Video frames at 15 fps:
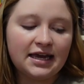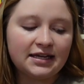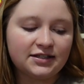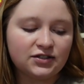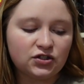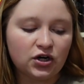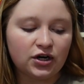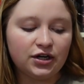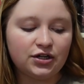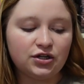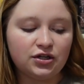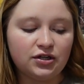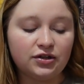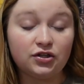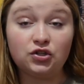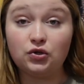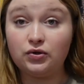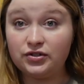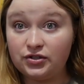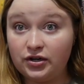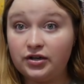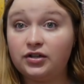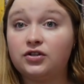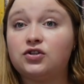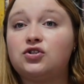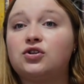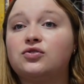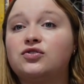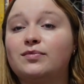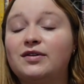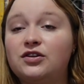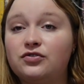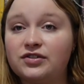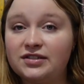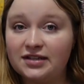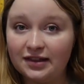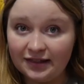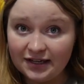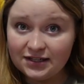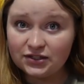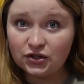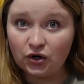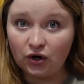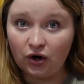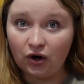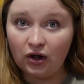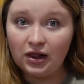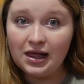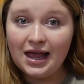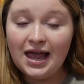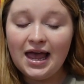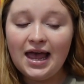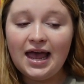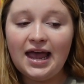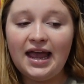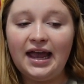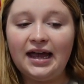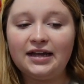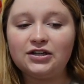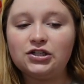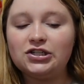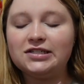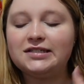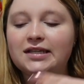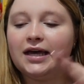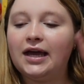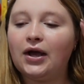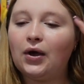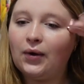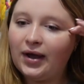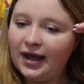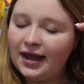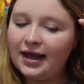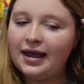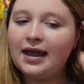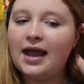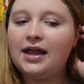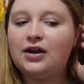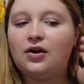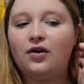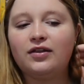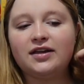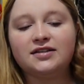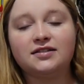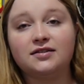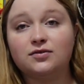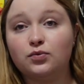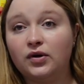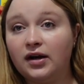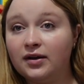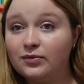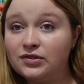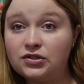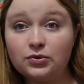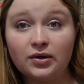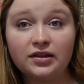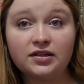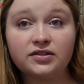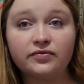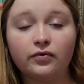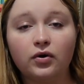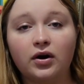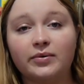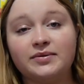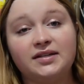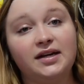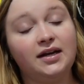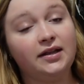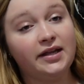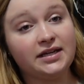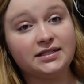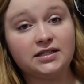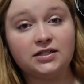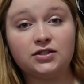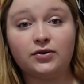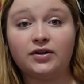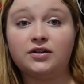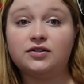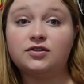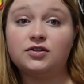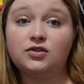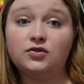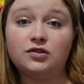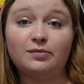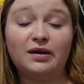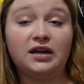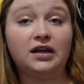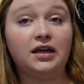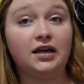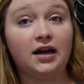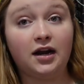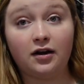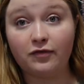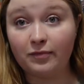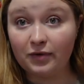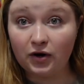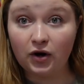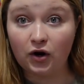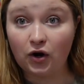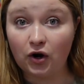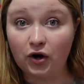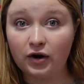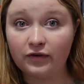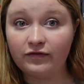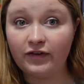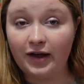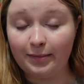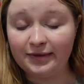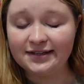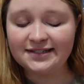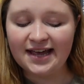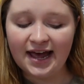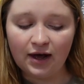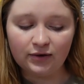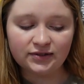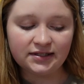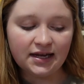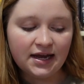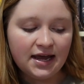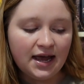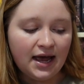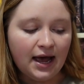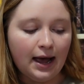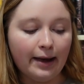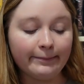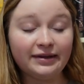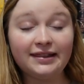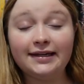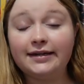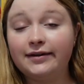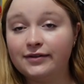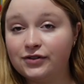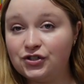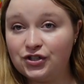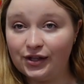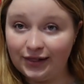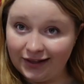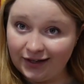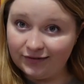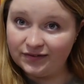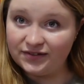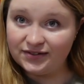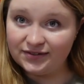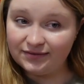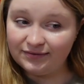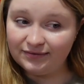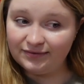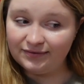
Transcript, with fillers: is starting to, the Duke is starting to show some interest in this girl, and she's like, okay, you know, this is what I was doing this for. I was getting lessons so I could seduce a man and get out of her family's house. Um, but then she leaves